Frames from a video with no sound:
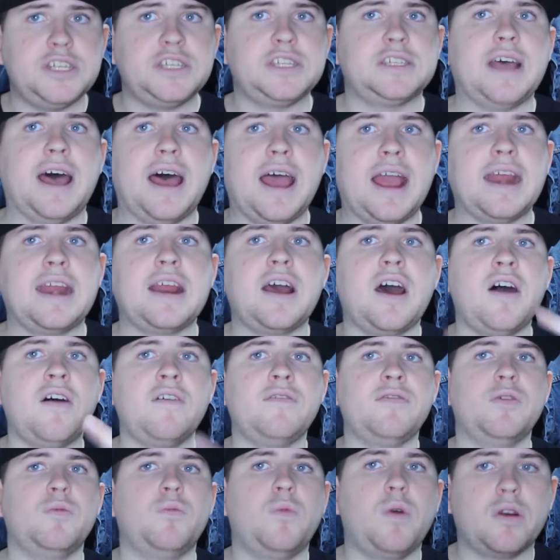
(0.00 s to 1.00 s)
side
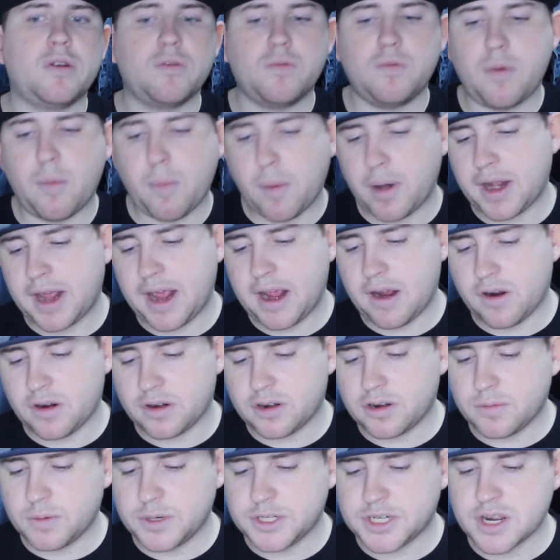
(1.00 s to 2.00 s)
of the Wonder Woman
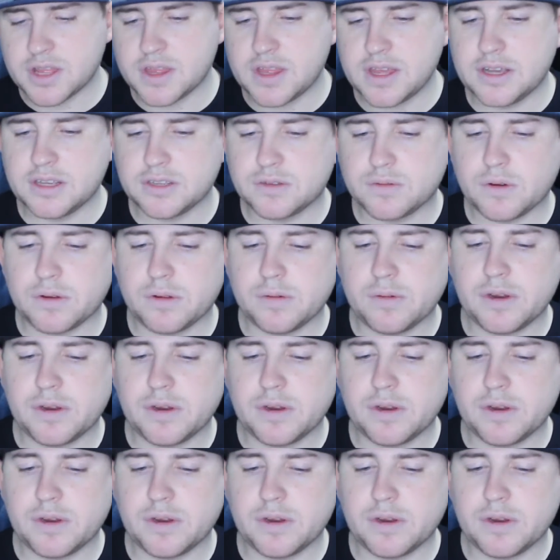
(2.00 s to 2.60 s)
character, which I think is really,